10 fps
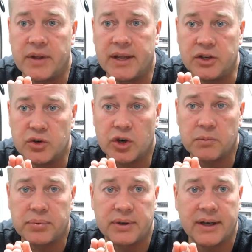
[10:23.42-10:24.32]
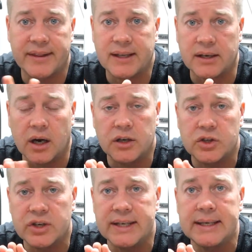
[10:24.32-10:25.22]
In Europe, I think in
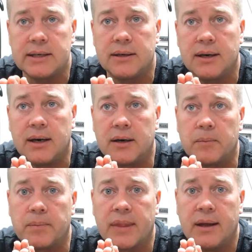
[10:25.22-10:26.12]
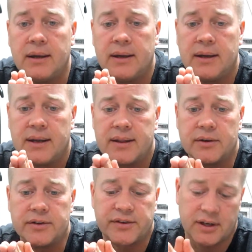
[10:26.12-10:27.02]
Hungary,
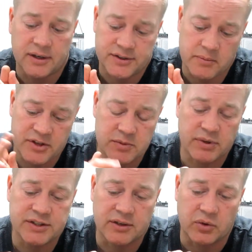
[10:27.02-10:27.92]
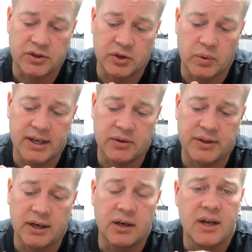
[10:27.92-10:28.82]
there's some of the splints have worked their way out
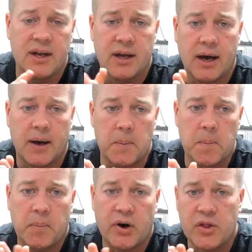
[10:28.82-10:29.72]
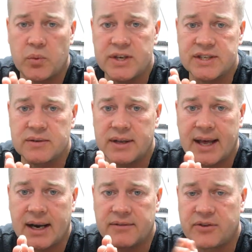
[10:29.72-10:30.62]
there. Part of the reason
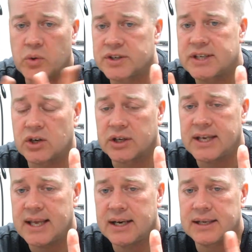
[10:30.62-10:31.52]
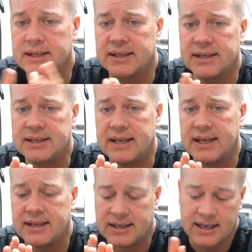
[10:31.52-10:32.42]
that I focus here in Canada,
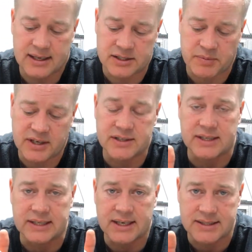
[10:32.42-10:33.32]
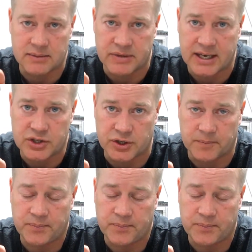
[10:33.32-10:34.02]
again, is because of the custom nature.